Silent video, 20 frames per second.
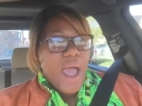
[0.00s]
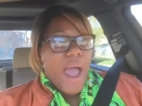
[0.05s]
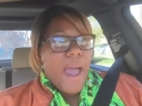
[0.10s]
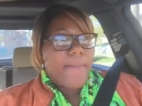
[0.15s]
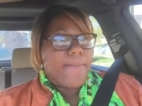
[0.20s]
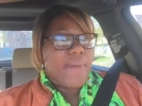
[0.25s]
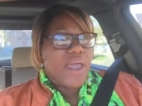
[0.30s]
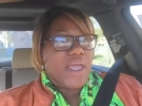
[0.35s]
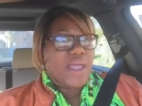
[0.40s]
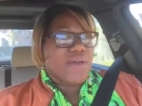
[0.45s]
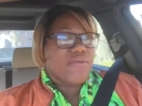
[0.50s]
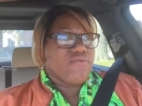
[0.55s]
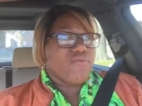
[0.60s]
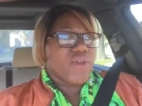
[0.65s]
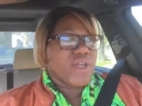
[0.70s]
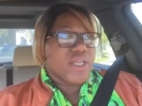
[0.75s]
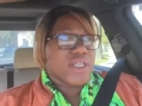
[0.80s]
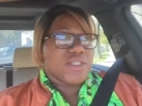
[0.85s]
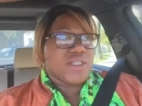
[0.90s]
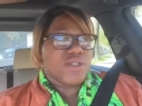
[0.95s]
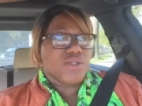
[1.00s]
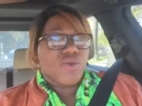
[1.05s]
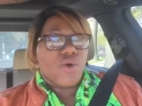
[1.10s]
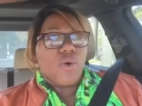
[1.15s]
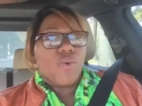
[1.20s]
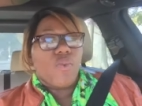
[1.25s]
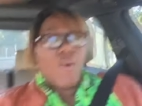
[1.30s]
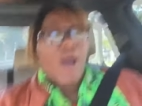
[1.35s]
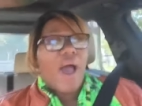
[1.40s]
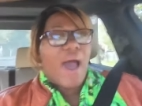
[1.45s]
I'm making reasons
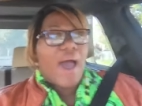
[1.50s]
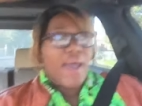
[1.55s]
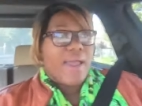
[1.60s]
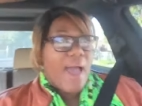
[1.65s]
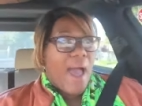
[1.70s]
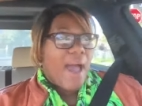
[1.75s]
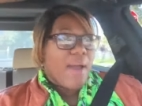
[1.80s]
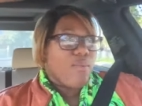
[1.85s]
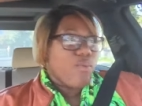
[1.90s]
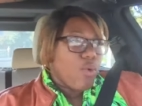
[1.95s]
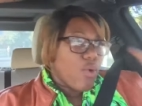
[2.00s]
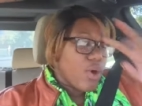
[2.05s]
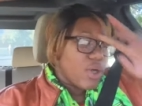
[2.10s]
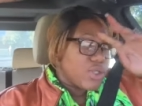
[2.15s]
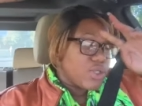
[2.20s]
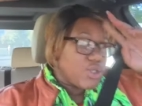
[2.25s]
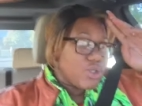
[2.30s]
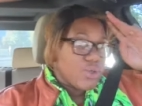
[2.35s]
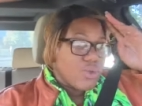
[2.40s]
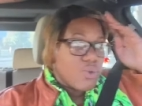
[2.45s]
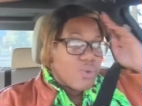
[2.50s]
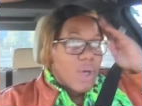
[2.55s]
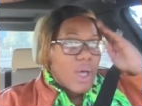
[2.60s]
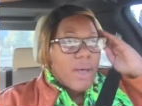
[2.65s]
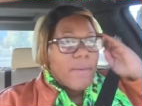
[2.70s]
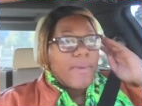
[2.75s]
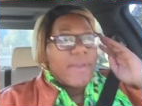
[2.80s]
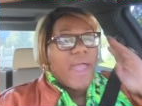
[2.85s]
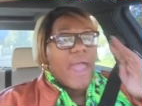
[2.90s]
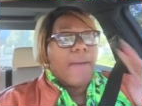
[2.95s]
on why I want to
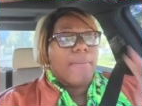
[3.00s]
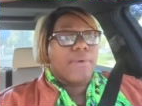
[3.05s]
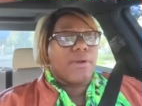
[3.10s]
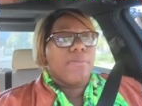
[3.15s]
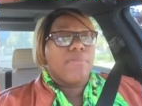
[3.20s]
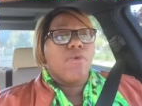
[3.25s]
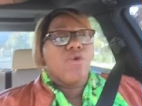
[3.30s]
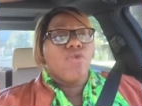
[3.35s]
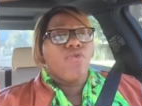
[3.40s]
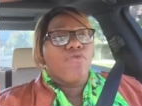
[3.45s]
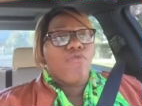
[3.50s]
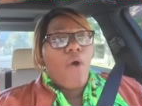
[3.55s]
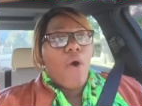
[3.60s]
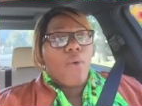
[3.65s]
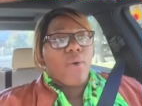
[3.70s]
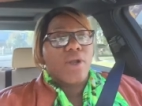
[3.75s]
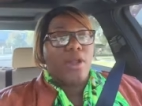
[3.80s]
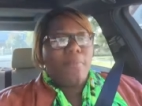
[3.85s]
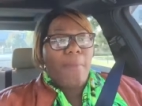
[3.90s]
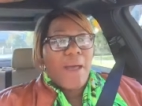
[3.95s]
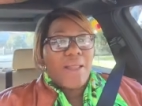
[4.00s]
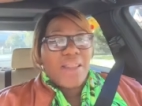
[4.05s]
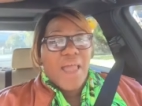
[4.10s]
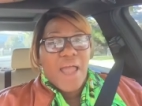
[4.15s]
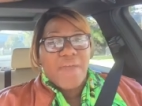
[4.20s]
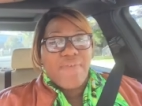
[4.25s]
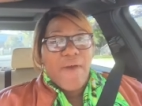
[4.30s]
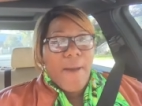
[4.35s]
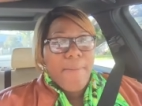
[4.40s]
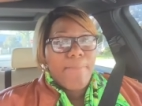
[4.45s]
be able to move forward in my
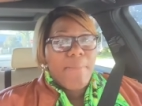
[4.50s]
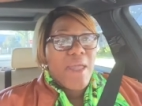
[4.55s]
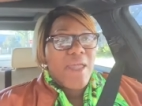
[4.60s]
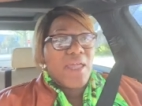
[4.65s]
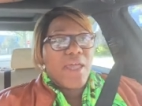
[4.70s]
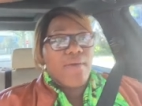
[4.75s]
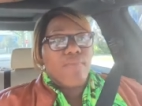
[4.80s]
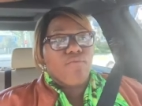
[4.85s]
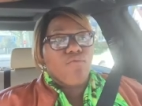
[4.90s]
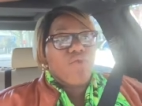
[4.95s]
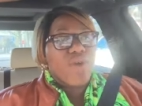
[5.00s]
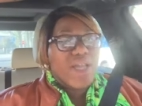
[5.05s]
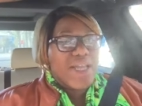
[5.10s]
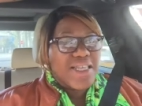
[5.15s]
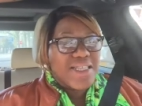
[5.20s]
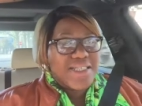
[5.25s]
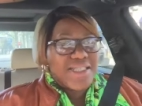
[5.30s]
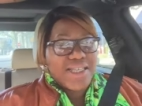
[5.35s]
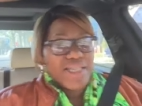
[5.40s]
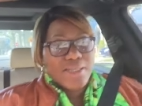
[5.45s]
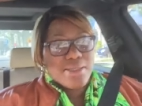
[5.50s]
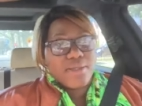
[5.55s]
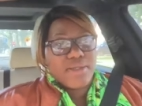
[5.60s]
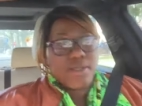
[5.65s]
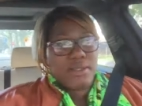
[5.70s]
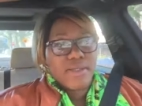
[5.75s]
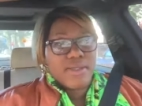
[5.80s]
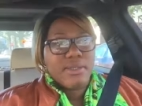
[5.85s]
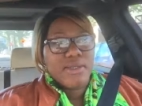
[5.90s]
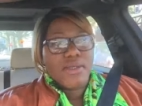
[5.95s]
life. I'm making
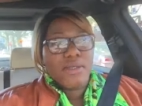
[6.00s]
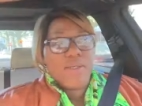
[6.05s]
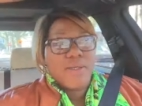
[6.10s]
reasons